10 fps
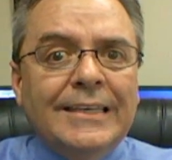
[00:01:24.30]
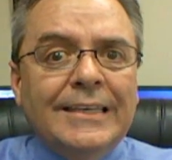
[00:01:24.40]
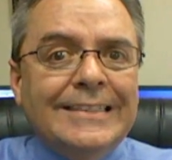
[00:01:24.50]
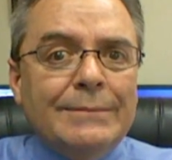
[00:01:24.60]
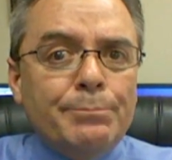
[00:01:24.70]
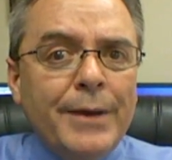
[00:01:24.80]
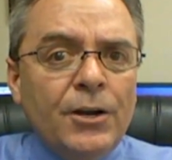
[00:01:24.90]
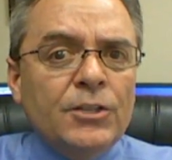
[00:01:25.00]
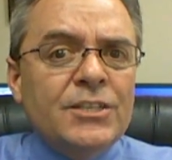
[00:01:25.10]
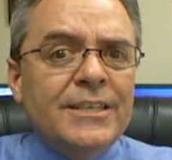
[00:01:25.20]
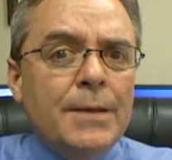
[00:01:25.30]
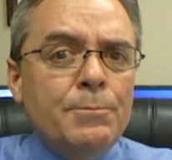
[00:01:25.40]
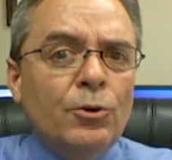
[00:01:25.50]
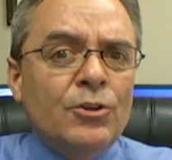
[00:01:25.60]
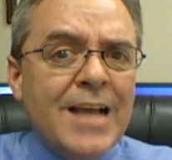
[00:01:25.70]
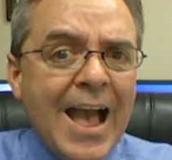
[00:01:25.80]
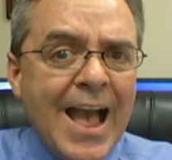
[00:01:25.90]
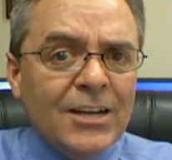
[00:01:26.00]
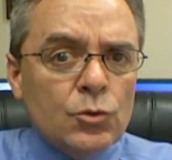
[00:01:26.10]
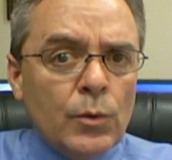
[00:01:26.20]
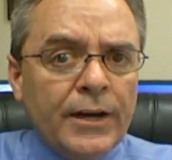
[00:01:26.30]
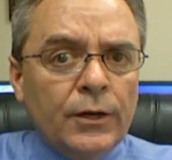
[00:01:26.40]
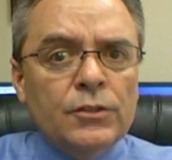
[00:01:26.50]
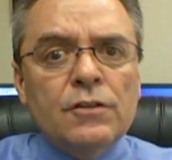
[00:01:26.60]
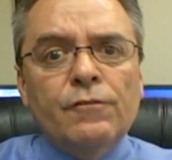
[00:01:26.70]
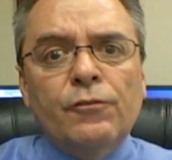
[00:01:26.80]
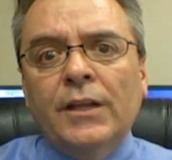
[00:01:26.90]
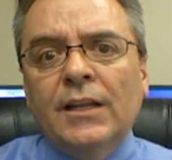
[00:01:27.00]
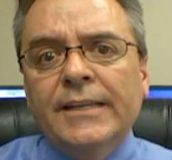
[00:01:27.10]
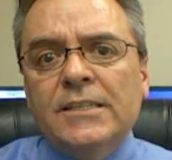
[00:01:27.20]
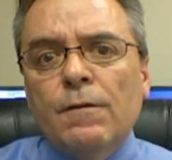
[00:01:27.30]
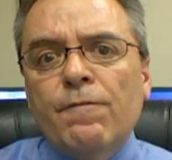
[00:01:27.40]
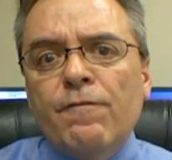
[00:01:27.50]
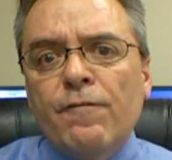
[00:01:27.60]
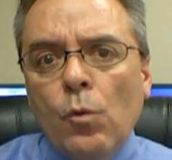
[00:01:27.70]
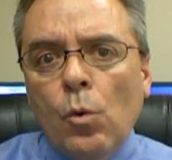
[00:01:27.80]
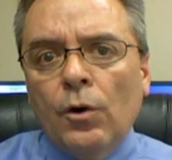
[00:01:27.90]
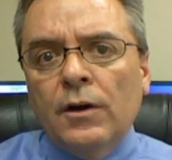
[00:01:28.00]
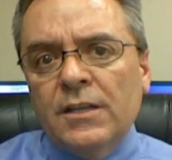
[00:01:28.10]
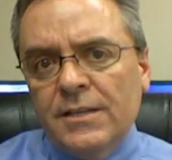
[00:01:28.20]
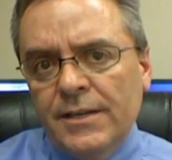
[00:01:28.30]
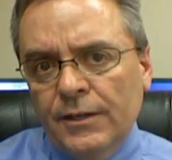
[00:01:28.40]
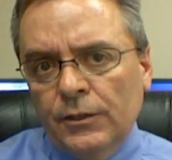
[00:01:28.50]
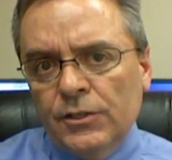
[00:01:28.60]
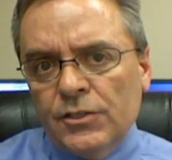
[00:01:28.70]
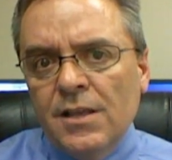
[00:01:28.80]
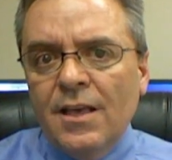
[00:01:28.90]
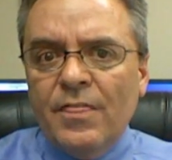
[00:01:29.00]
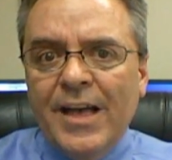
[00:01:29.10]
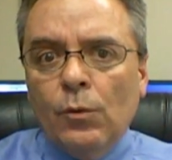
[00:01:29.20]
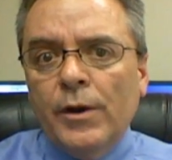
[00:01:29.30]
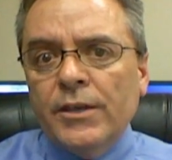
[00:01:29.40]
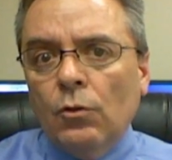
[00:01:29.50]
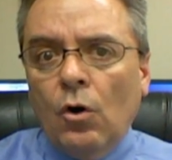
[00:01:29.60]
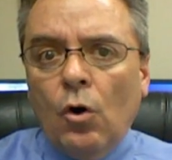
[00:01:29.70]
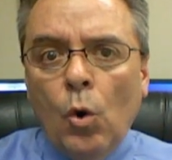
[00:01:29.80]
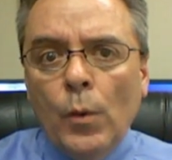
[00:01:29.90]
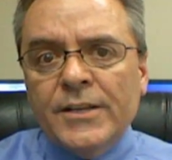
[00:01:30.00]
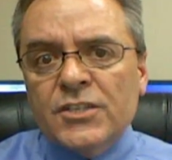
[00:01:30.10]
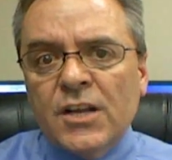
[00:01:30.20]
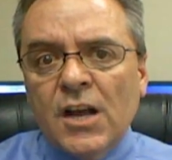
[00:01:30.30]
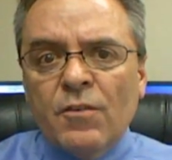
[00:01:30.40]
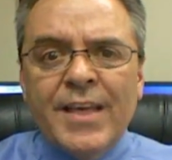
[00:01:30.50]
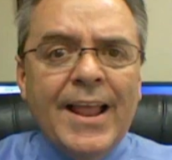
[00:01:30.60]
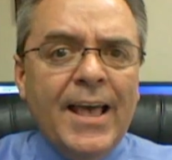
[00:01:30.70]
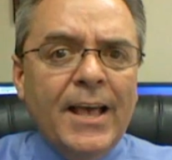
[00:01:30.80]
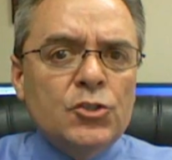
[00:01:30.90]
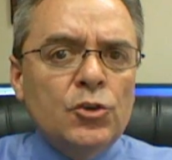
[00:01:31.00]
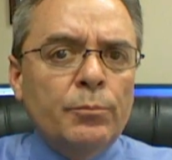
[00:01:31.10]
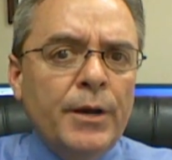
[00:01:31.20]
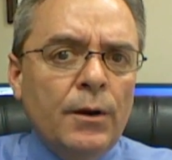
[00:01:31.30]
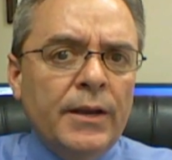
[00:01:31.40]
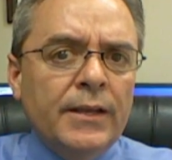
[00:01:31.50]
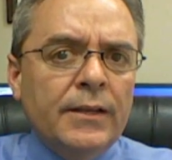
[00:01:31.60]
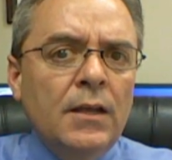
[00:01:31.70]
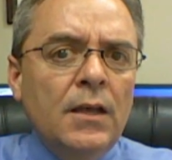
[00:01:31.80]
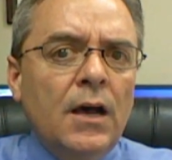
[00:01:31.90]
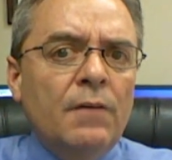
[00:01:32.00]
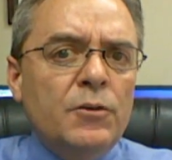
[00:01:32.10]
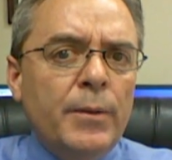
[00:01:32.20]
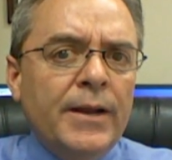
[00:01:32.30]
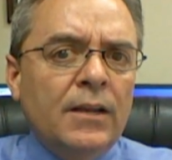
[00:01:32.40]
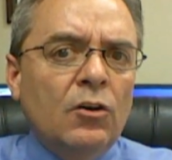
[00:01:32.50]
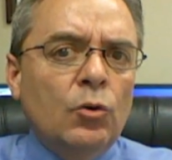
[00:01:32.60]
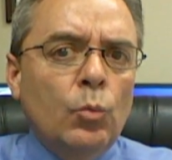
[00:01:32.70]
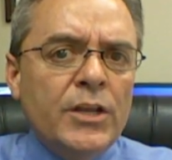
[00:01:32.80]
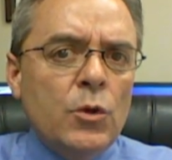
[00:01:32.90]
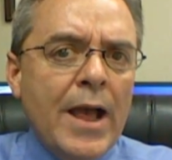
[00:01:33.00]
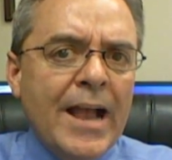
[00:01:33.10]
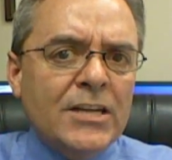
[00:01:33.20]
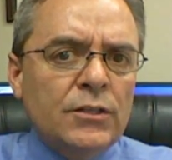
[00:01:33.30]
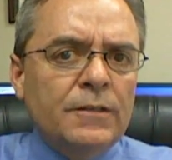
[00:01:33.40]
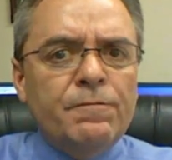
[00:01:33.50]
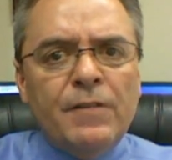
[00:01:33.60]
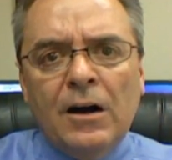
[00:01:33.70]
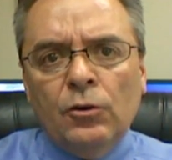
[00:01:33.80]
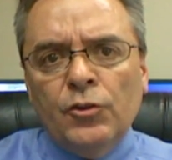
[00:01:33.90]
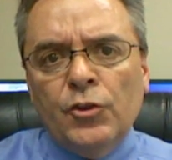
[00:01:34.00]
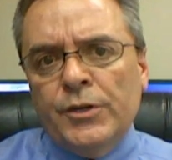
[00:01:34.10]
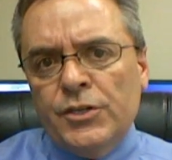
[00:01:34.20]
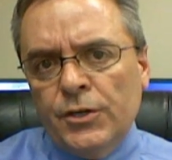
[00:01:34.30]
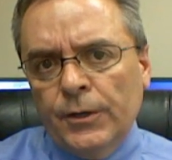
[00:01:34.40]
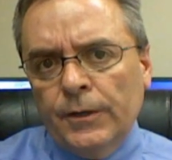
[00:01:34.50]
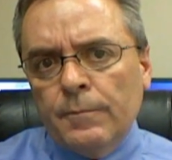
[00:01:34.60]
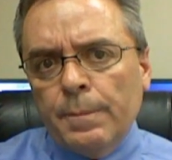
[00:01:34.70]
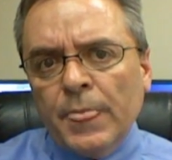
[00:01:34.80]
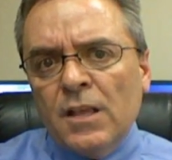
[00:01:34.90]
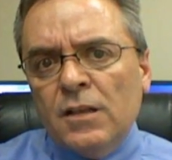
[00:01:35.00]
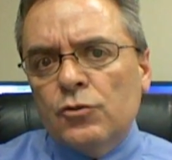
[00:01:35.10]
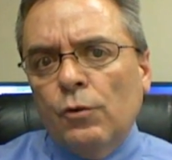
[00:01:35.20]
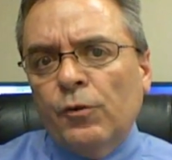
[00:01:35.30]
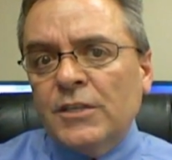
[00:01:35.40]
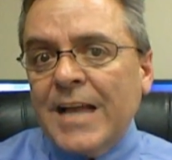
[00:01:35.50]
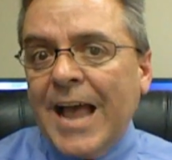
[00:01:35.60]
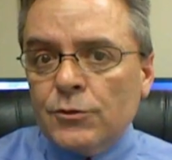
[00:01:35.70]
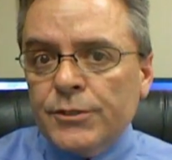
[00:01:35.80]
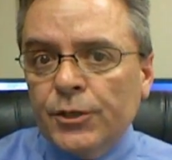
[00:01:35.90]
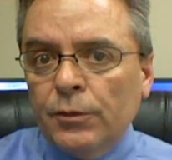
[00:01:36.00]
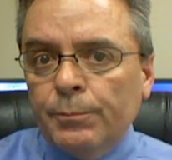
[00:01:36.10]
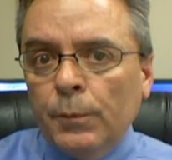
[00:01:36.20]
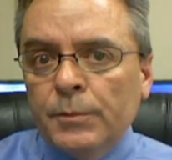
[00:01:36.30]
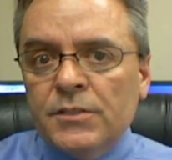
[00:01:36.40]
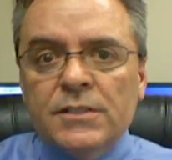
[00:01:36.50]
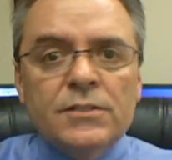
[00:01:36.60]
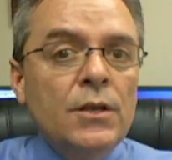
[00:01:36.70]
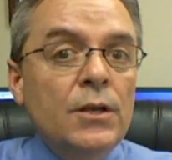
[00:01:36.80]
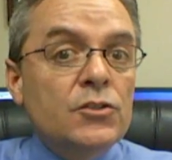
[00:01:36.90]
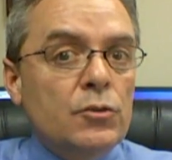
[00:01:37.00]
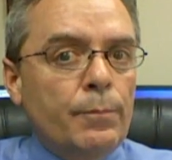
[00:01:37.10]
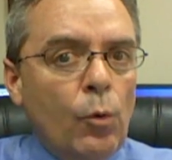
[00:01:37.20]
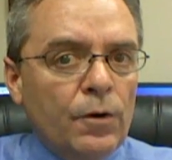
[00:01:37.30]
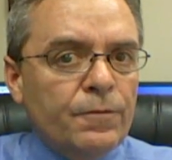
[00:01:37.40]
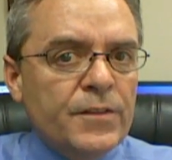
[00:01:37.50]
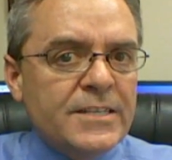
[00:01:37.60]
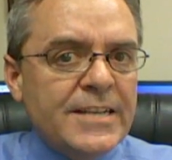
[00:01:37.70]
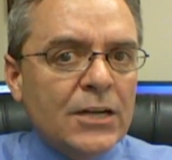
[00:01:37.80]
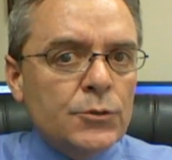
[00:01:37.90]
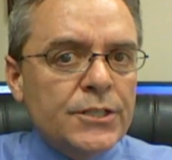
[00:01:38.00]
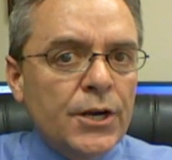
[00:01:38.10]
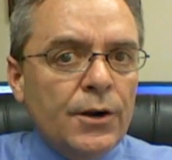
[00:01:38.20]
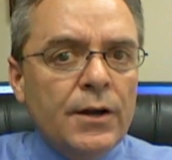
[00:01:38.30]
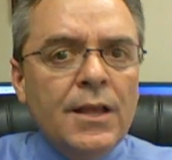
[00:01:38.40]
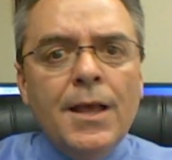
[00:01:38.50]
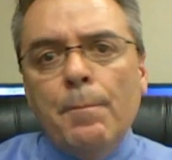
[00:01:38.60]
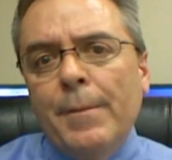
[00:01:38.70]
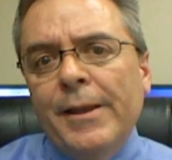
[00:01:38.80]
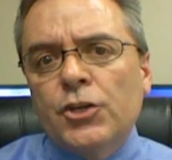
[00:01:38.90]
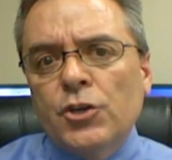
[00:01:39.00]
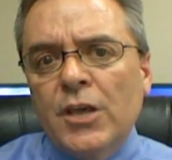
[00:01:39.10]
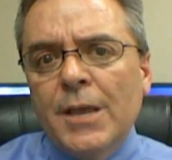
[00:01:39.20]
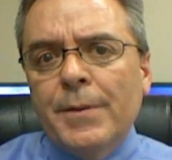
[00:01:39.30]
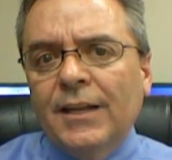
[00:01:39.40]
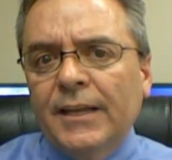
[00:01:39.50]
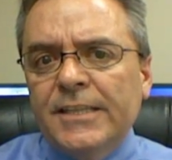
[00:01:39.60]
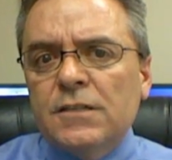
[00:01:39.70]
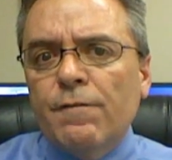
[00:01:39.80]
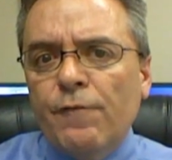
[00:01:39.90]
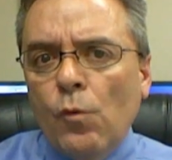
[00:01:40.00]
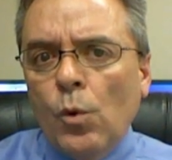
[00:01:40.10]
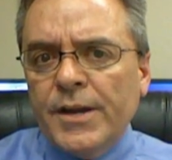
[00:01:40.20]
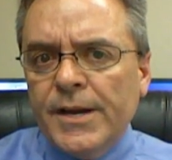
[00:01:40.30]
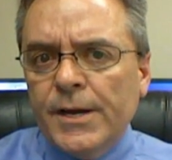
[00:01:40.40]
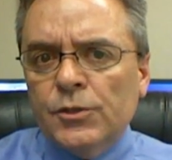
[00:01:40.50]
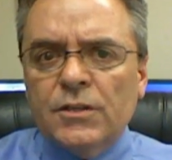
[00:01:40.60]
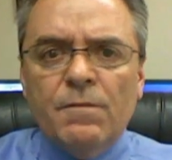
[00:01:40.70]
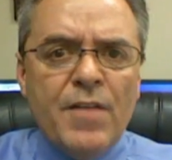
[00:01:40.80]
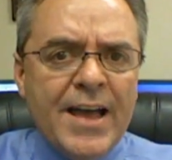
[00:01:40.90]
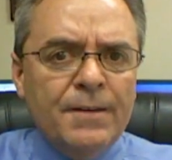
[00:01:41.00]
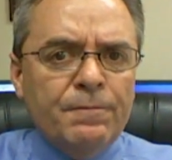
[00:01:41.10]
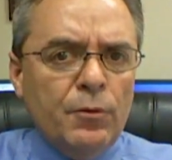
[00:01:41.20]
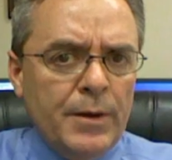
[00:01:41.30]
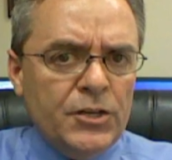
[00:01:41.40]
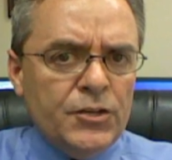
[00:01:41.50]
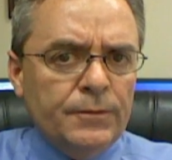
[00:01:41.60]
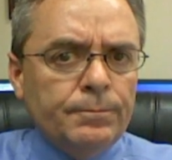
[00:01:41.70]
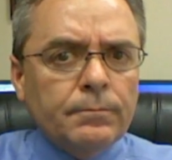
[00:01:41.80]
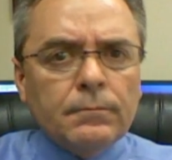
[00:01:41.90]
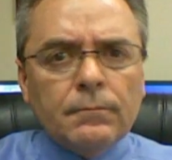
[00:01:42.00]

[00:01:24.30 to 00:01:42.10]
it's better to keep your tax records for at least 4 years. That way you'll always cover that extra period of depending on when you actually filed the return. So for tax return purposes, support for the tax return, make sure you keep at least 4 years of that information.